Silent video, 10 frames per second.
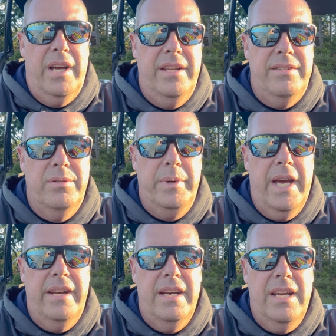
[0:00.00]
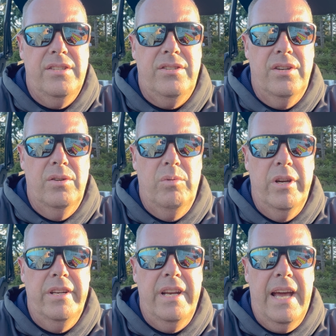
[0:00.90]
So we had a nice uh,
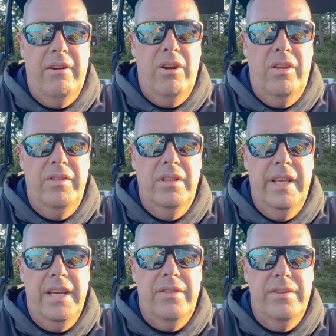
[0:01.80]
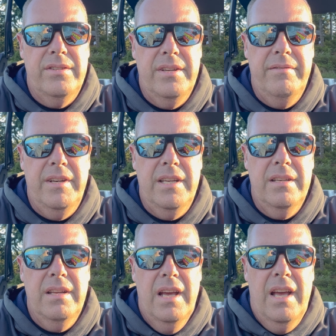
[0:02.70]
run out on the lake this evening